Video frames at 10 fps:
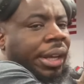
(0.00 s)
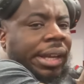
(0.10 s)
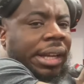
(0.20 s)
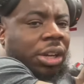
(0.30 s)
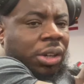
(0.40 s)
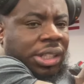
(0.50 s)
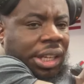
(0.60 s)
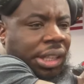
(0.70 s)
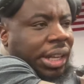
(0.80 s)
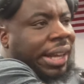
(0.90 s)
getting
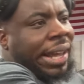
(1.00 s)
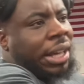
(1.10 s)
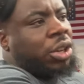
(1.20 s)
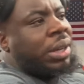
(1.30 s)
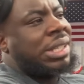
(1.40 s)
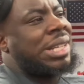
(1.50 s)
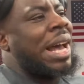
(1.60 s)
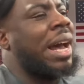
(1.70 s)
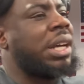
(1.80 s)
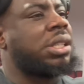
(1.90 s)
critiqued and getting
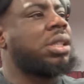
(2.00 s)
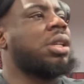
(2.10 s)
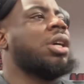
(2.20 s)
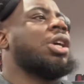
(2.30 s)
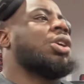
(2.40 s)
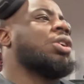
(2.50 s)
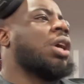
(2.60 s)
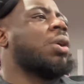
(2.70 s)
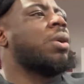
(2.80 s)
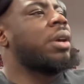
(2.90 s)
criticized. You
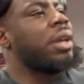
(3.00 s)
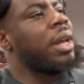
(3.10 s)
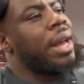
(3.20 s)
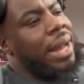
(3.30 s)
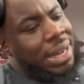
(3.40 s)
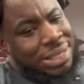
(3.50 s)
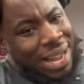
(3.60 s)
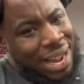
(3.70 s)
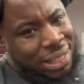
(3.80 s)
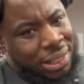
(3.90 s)
know, as an
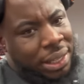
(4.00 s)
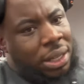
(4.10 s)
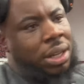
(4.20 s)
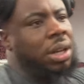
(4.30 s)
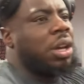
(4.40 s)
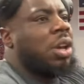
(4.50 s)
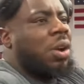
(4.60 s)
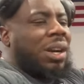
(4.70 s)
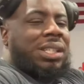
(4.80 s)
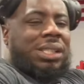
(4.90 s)
athlete,
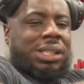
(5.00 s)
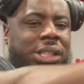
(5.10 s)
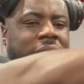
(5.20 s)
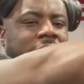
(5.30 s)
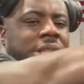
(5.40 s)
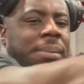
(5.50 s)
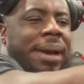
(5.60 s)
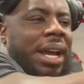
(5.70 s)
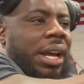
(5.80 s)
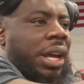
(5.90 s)
or just as a
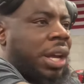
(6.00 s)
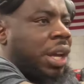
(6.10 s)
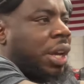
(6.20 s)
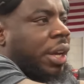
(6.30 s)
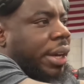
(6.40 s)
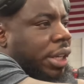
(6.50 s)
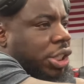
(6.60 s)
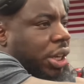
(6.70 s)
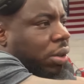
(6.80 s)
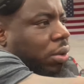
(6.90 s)
man in
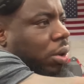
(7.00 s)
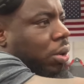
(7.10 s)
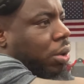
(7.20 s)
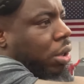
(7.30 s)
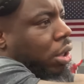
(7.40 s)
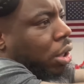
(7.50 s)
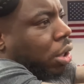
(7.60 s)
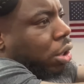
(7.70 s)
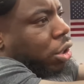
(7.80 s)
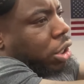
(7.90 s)
general,
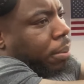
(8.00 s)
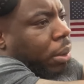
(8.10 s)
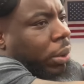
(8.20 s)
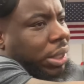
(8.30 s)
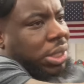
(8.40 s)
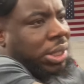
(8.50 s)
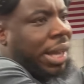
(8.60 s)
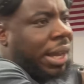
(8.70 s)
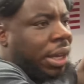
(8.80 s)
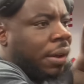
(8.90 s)
you should be willing to
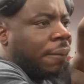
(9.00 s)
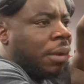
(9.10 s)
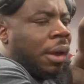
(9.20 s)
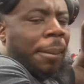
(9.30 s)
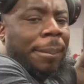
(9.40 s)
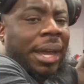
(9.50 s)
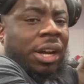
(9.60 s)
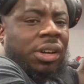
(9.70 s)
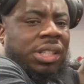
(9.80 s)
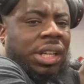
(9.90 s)
take being
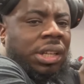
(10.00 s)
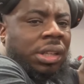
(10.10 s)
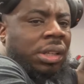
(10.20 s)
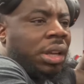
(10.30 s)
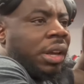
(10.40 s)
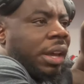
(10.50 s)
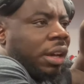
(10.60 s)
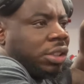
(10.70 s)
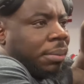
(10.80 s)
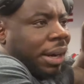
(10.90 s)
critiqued.
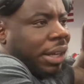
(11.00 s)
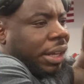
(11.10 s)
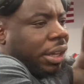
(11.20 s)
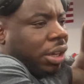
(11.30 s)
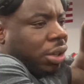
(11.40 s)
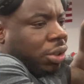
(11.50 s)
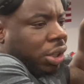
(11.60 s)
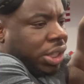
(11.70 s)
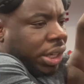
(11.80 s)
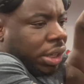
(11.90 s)
If somebody
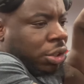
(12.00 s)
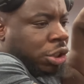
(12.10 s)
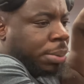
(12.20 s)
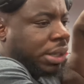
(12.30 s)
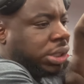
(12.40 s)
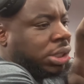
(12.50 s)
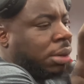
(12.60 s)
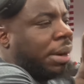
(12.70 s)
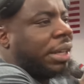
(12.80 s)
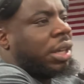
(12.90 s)
critiquing you, especially
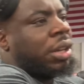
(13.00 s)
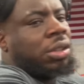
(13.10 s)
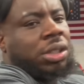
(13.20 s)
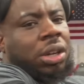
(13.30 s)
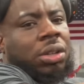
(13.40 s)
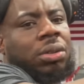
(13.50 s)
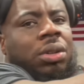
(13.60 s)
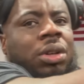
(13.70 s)
somebody in your circle,